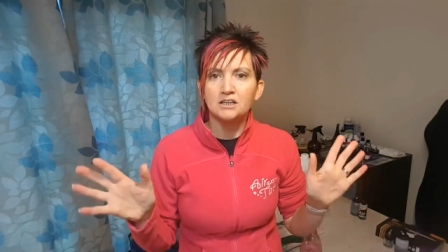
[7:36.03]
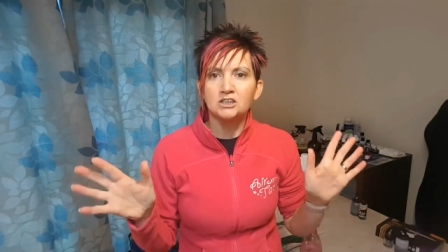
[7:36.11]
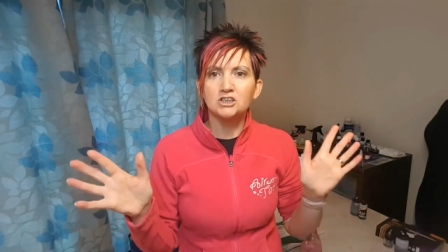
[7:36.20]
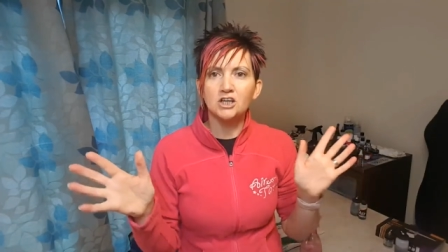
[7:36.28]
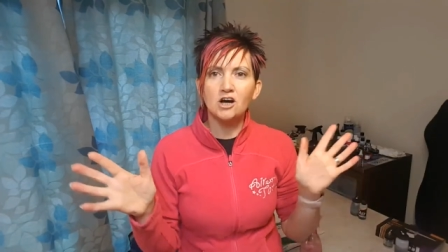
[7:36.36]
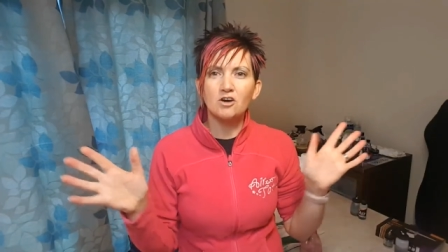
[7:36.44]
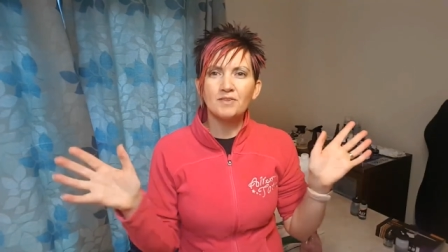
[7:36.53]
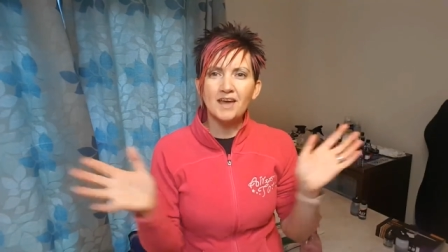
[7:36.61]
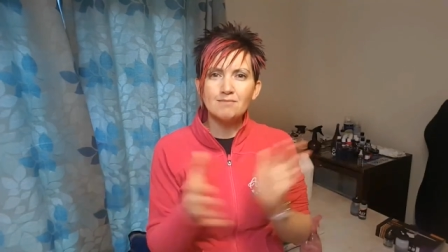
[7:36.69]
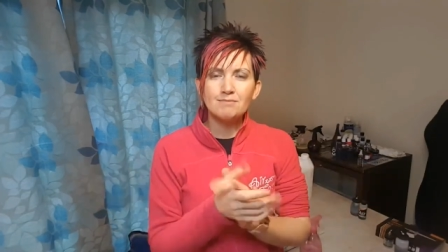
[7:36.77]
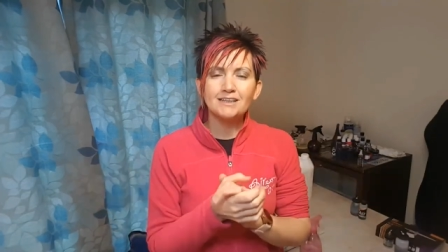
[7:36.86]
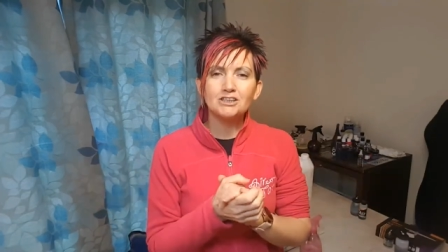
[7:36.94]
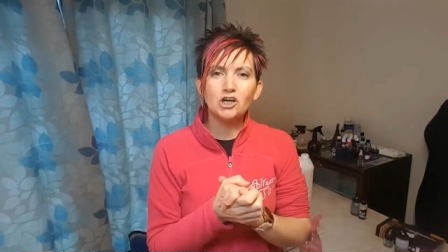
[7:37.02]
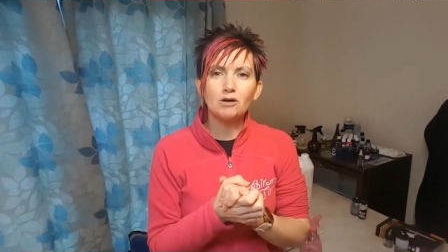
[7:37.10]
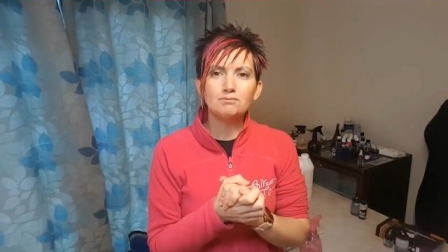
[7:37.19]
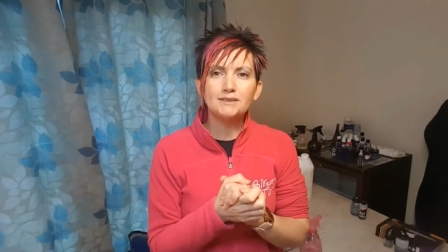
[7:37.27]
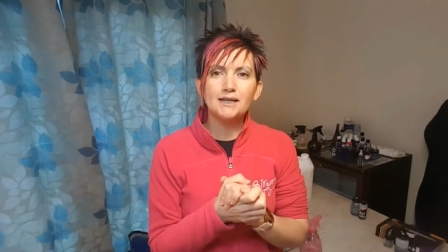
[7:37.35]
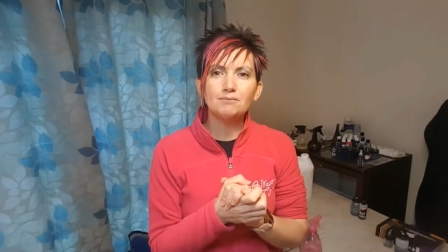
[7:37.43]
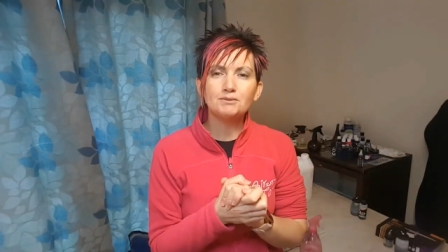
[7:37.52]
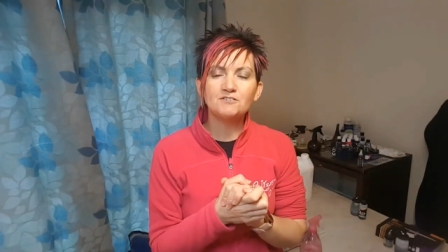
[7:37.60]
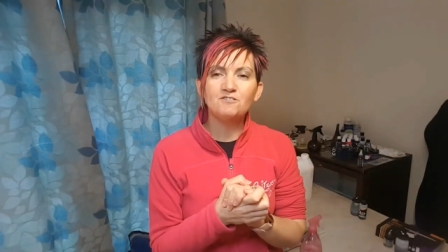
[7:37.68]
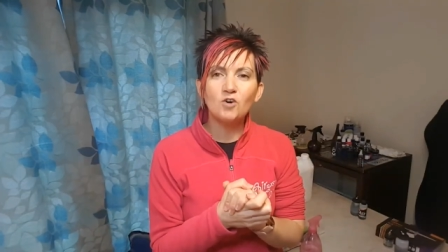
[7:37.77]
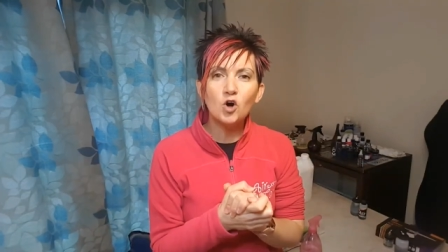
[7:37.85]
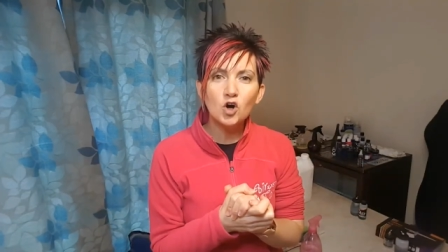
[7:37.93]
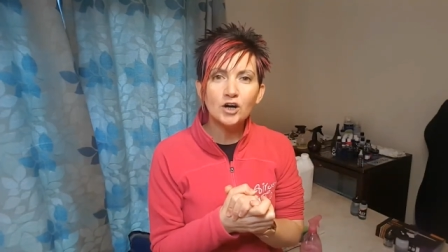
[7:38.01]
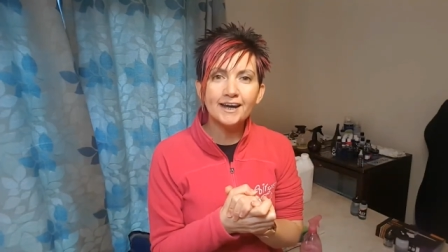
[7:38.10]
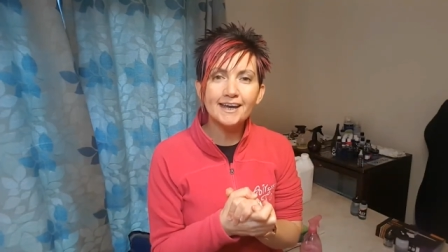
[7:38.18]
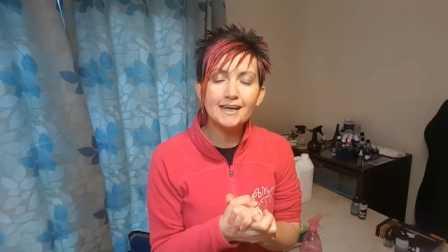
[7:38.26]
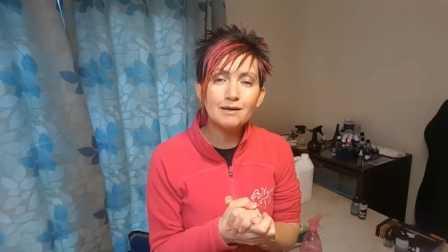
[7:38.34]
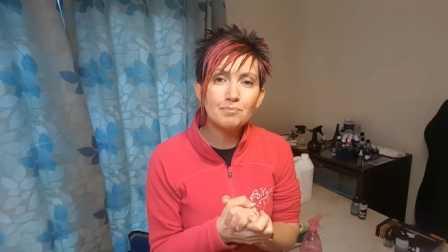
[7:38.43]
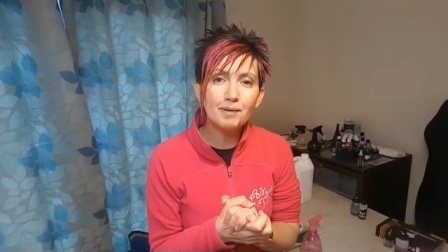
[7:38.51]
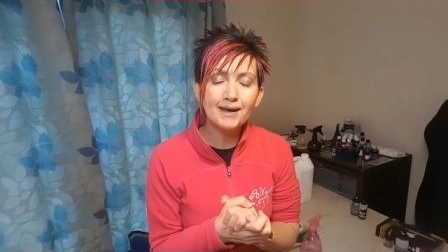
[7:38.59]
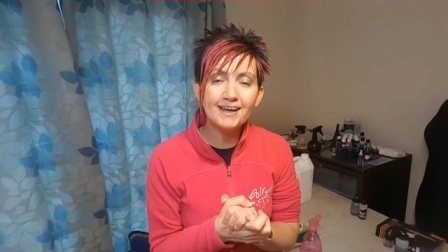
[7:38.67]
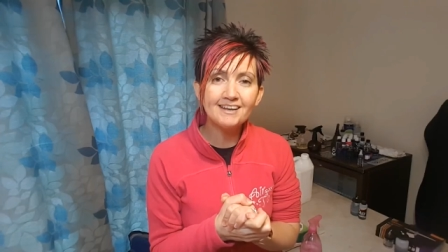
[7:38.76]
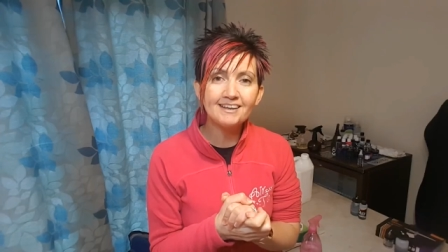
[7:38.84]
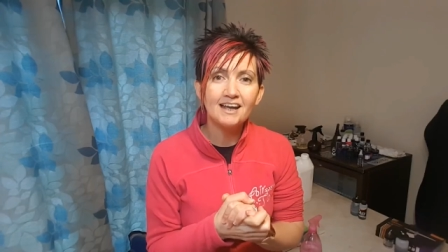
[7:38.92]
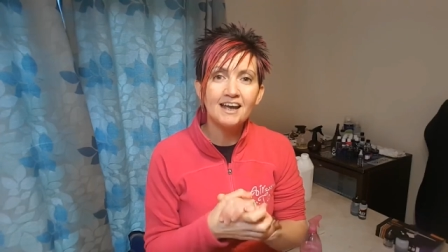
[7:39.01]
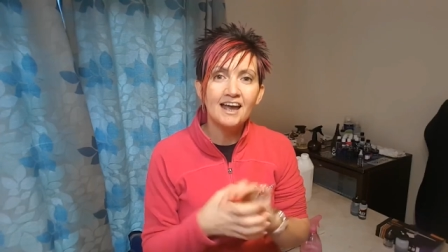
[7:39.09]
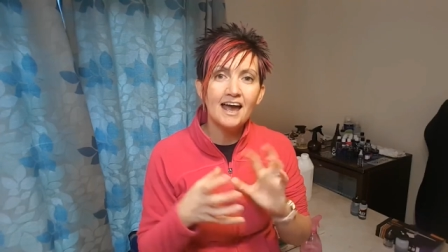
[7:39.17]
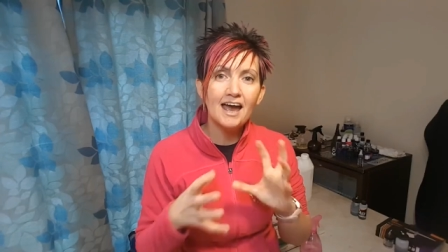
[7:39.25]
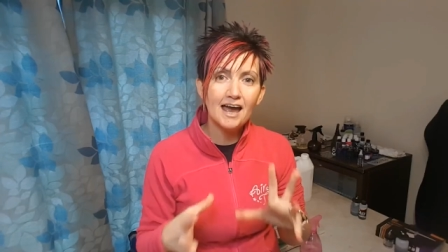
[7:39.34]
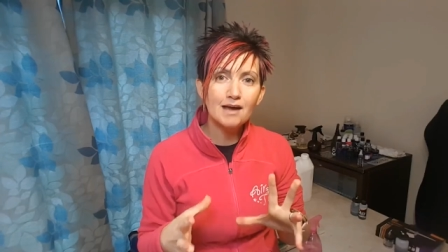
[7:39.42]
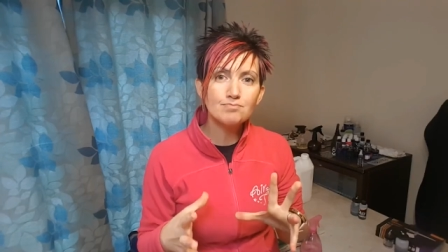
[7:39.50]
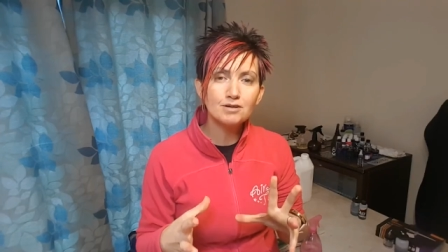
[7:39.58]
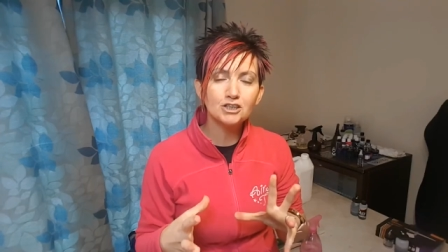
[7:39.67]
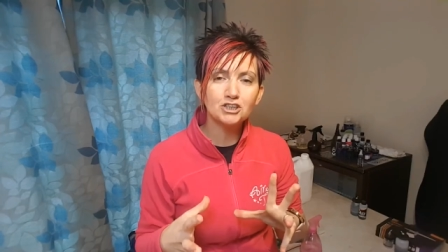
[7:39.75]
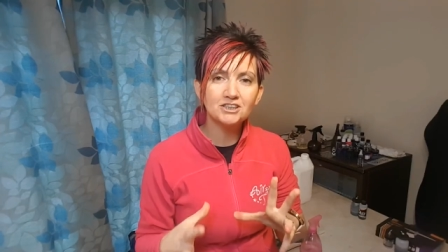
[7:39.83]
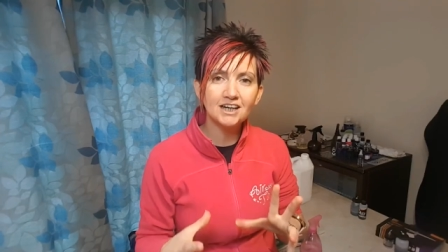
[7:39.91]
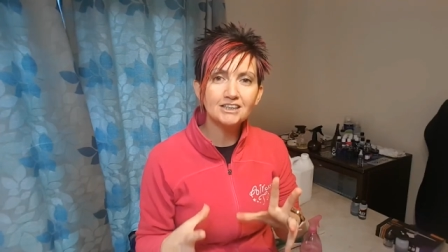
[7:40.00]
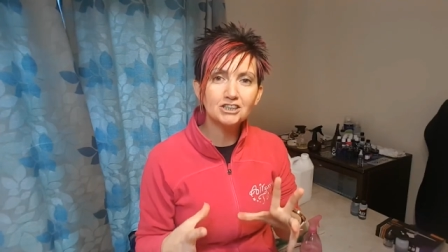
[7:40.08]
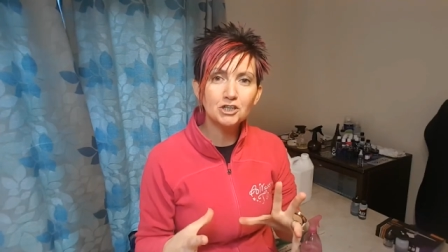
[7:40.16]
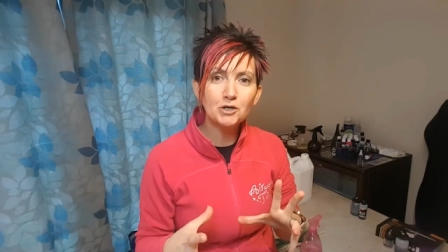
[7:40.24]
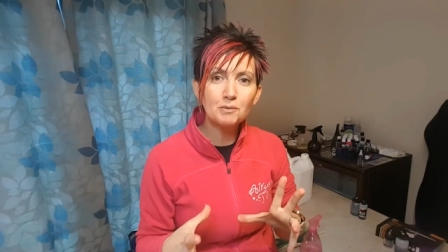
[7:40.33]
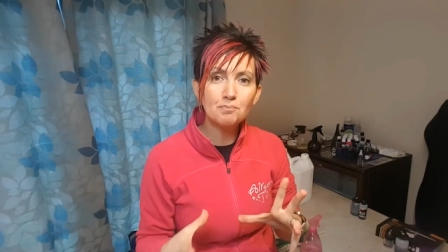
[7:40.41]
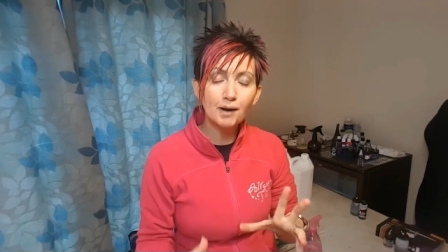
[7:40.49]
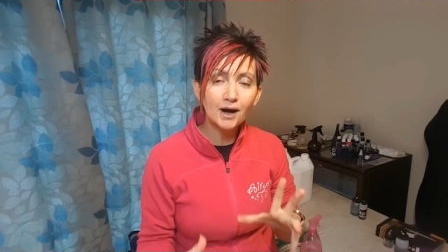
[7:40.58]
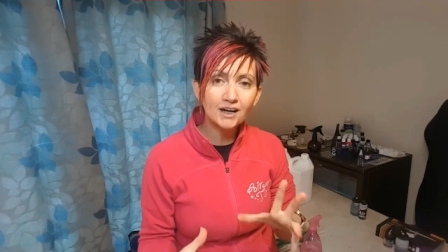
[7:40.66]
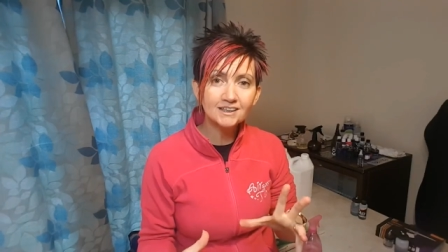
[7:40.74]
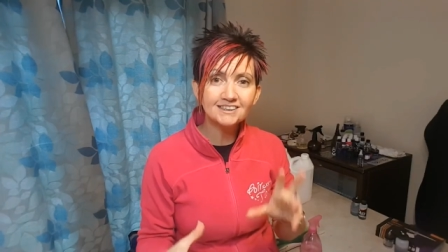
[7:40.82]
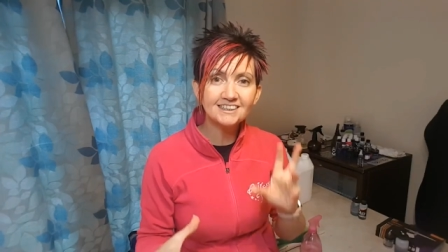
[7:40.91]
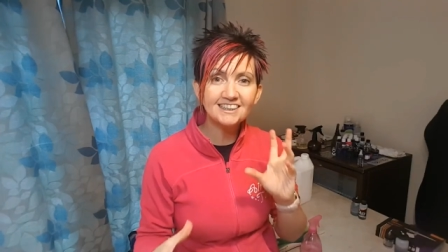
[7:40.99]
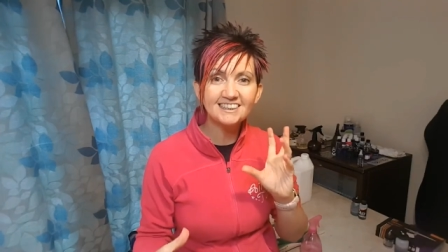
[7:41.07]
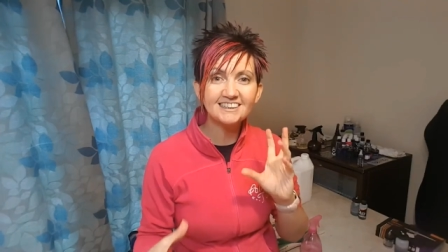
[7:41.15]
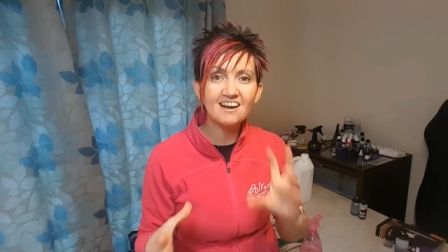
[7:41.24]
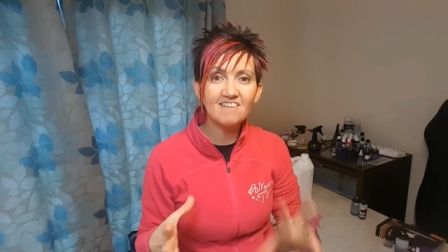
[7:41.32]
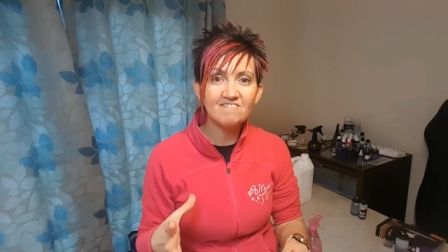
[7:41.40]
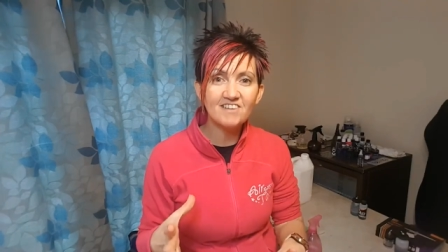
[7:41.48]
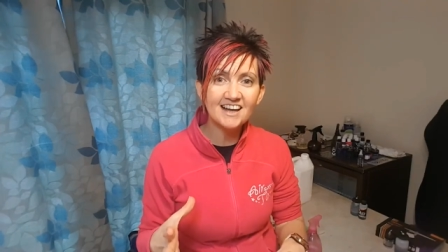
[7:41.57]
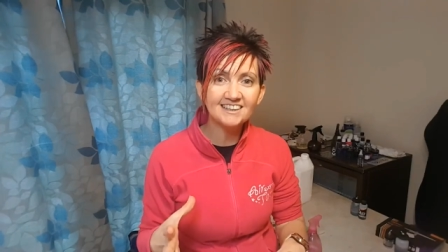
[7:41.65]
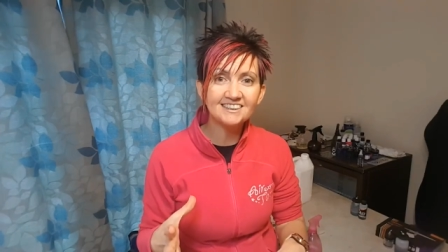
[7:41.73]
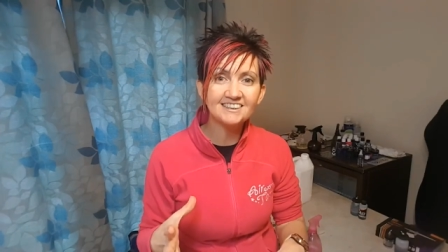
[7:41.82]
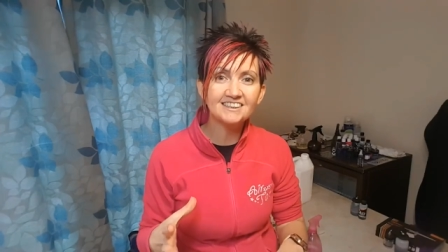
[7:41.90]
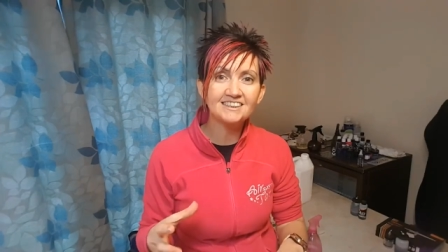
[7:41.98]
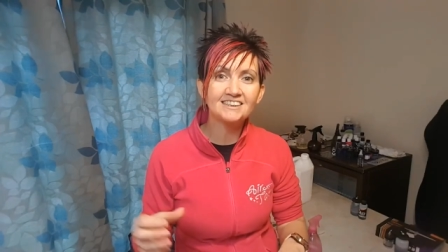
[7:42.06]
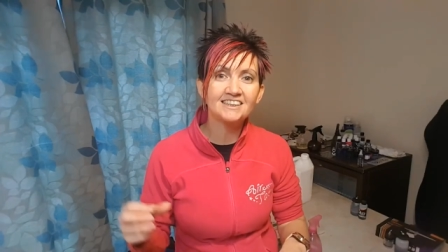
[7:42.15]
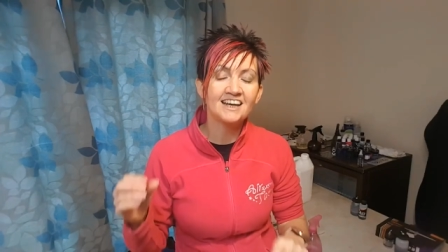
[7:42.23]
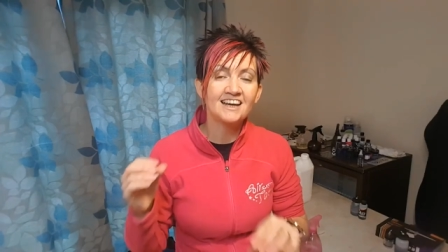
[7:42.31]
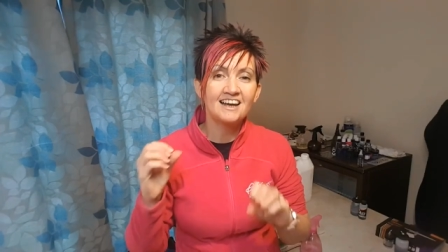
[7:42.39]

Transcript: So they're my top tips for keeping airbrush tattoo parties, events,